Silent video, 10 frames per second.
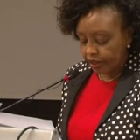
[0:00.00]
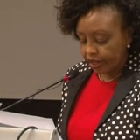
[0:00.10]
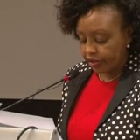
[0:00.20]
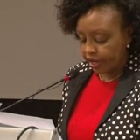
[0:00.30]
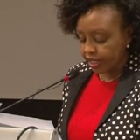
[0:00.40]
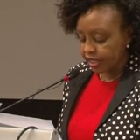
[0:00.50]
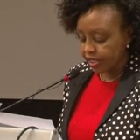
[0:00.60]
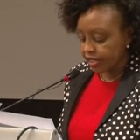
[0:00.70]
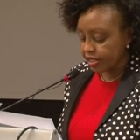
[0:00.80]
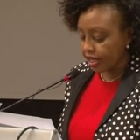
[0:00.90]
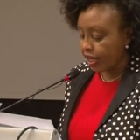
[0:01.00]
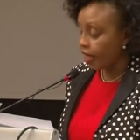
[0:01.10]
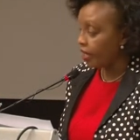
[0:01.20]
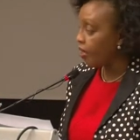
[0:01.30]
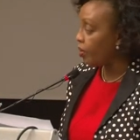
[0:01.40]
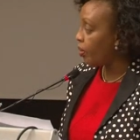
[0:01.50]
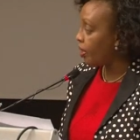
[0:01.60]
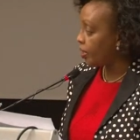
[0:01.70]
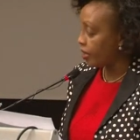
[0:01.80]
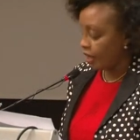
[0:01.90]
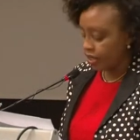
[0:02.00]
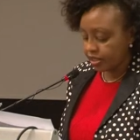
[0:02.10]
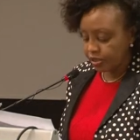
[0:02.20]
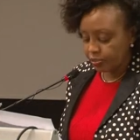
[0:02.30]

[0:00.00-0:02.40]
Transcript: The Greeks are equally and